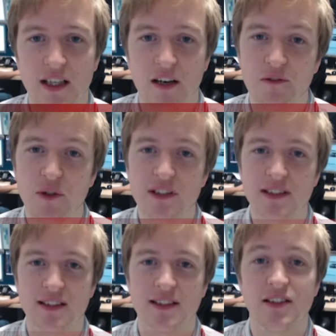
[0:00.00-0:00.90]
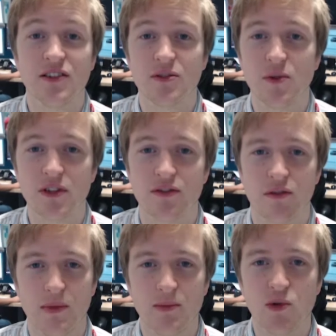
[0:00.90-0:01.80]
Otherwise, continue to watch for a
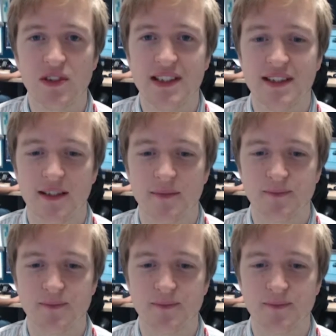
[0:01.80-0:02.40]
bit more detail.